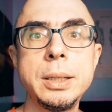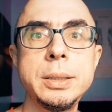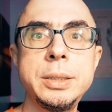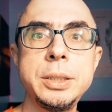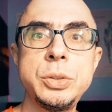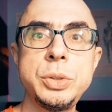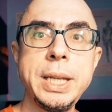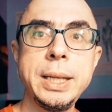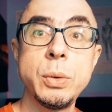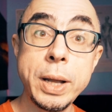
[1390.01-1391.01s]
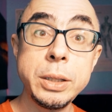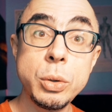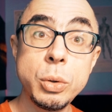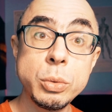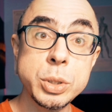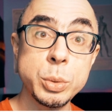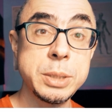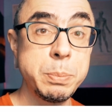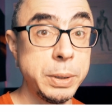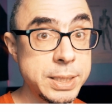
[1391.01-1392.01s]
Did you take one dose or
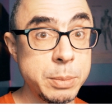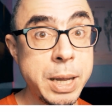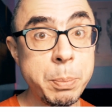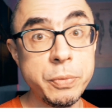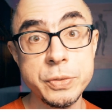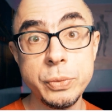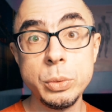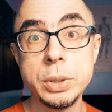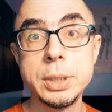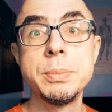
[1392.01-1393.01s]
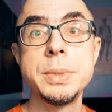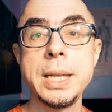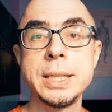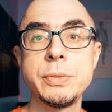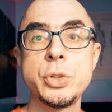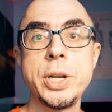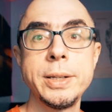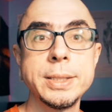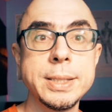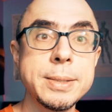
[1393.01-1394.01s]
split them up with food? Thanks for
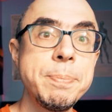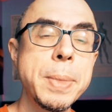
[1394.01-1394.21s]
sharing this.